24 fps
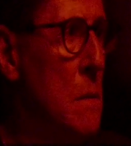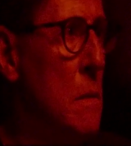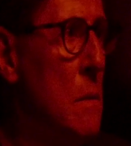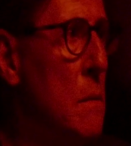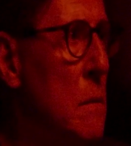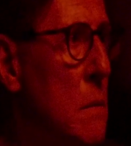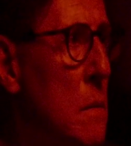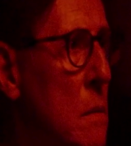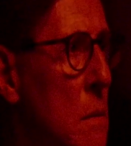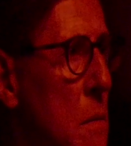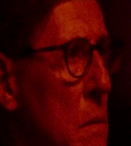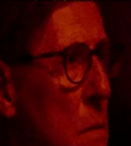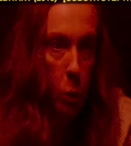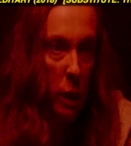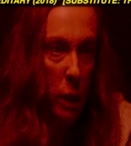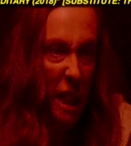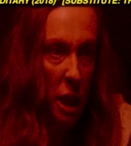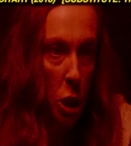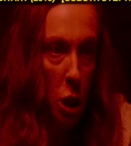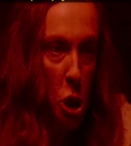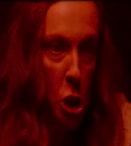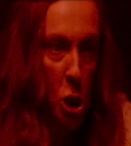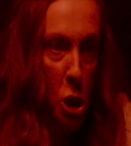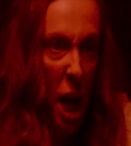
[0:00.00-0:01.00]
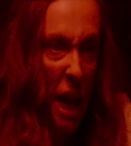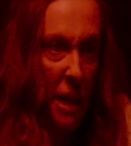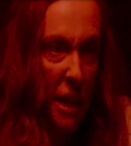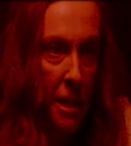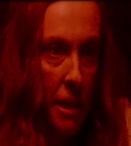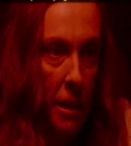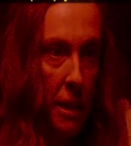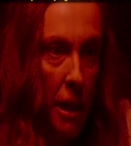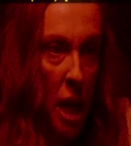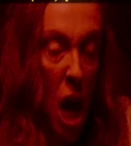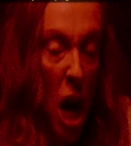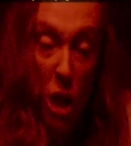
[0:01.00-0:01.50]
veteran who's
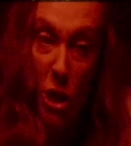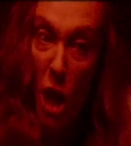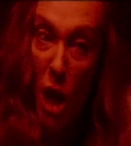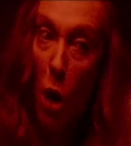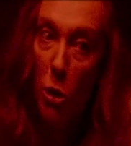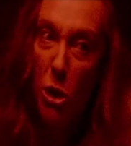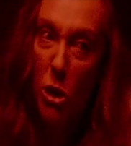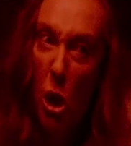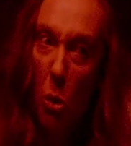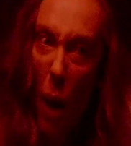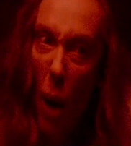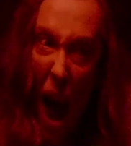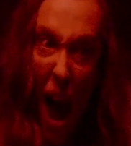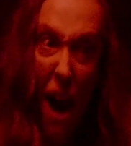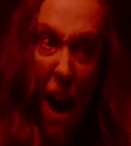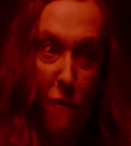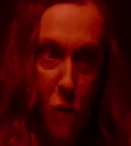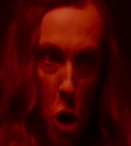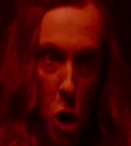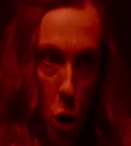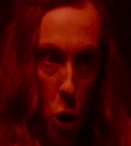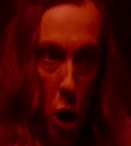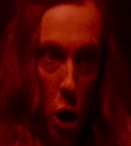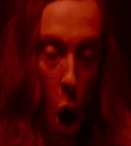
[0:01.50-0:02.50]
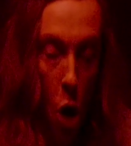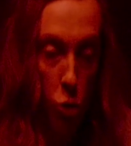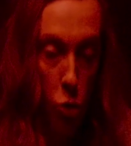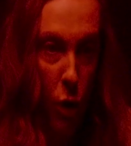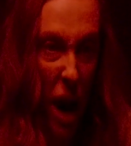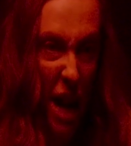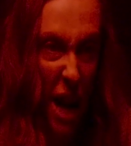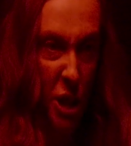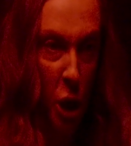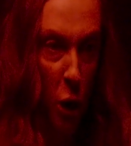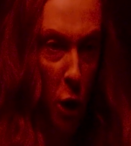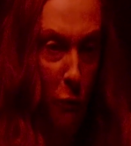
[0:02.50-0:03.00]
actually been in quite a few things
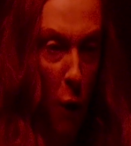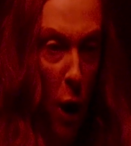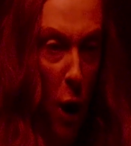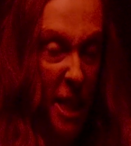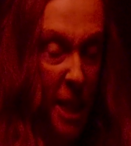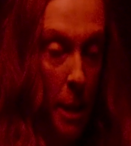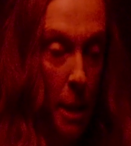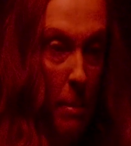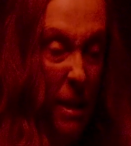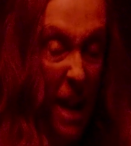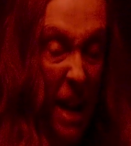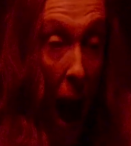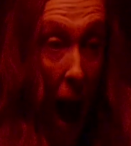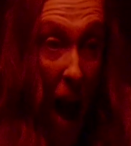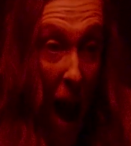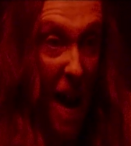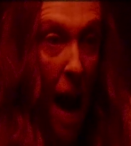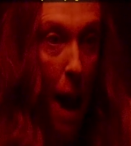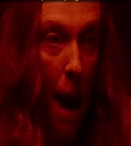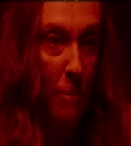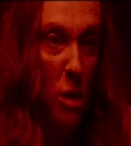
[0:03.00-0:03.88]
lately. He was in the